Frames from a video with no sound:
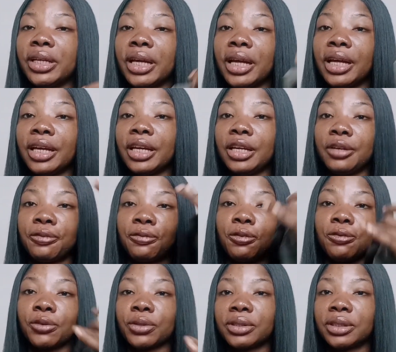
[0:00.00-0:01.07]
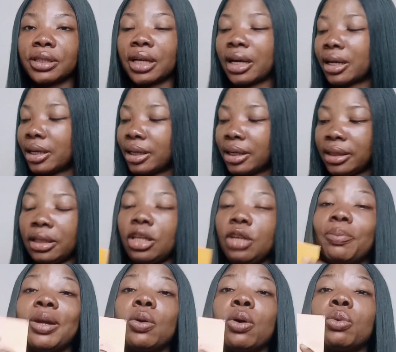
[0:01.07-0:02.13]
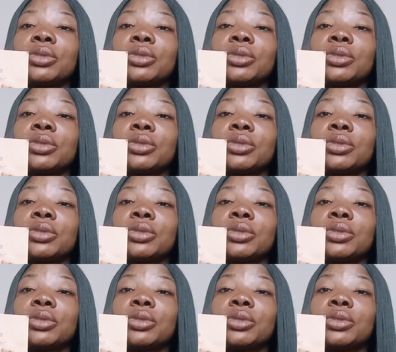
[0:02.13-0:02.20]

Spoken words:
in full frontal, you buy the one without